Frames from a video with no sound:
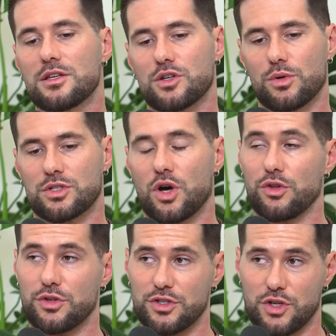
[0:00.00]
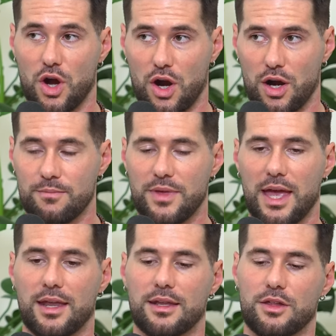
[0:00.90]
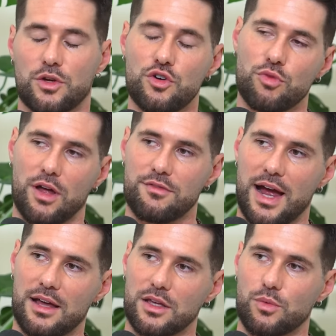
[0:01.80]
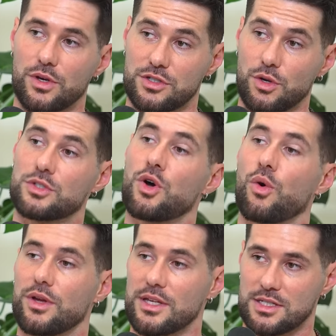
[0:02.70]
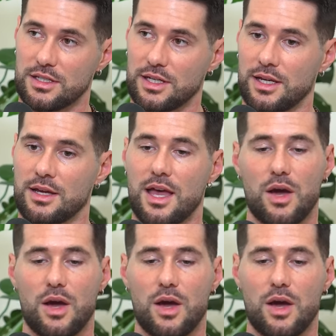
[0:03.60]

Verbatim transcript: So it was called Nazar. And the Qumran Valley was notoriously,